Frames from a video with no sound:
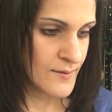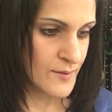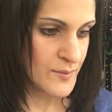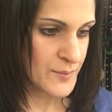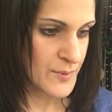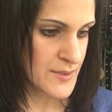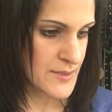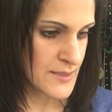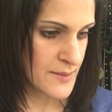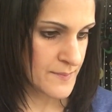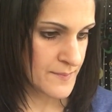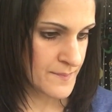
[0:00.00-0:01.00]
Oh, where's
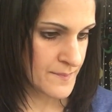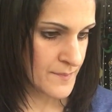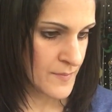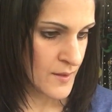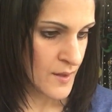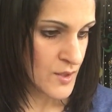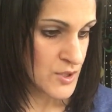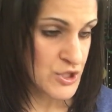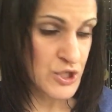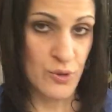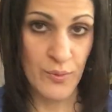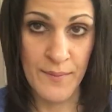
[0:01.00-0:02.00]
it?
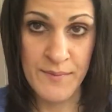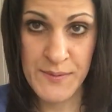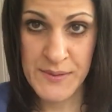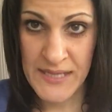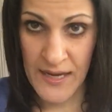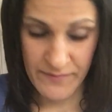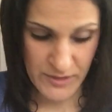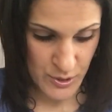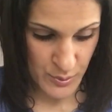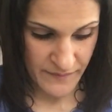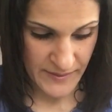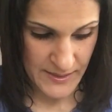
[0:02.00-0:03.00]
2. I'm supposed to have
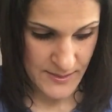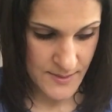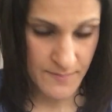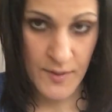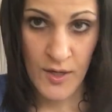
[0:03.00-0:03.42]
2 of these.